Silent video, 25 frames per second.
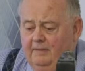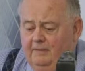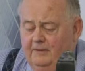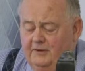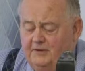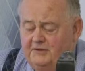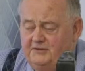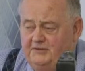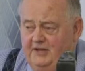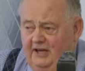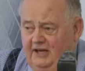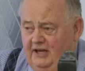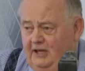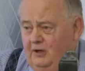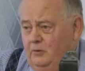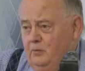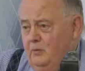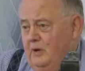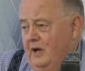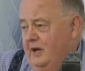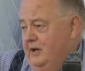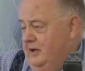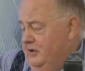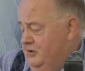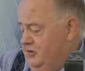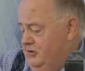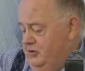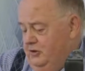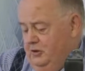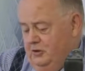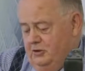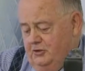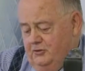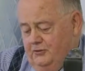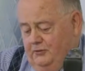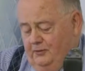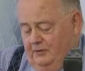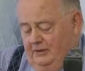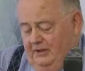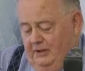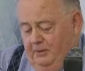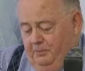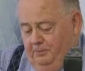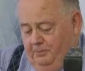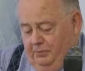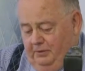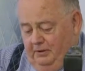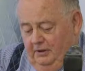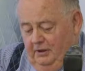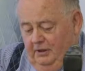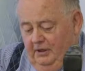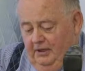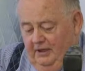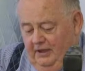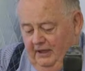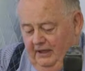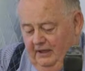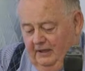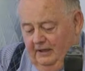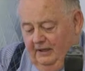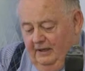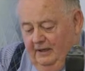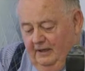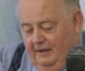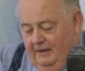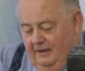The second one, it's useful in pleading.